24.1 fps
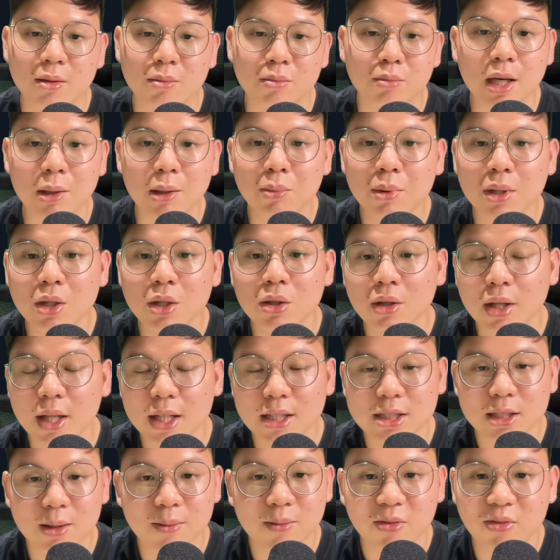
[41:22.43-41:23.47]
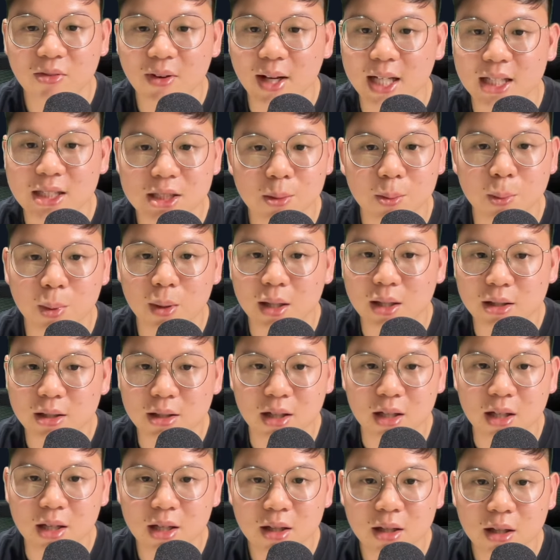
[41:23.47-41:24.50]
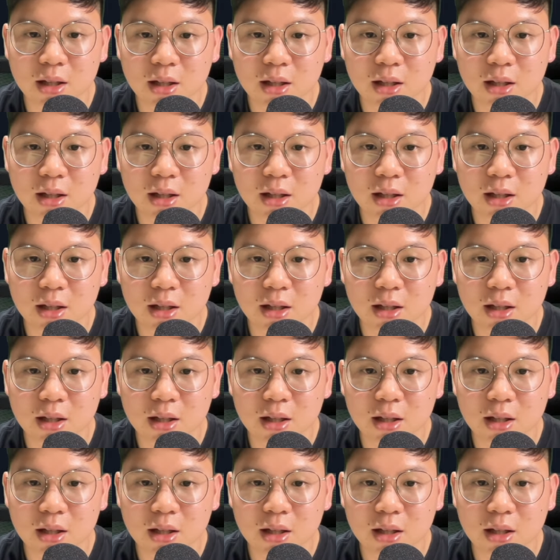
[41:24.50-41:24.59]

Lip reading: Maybe there's some flexibility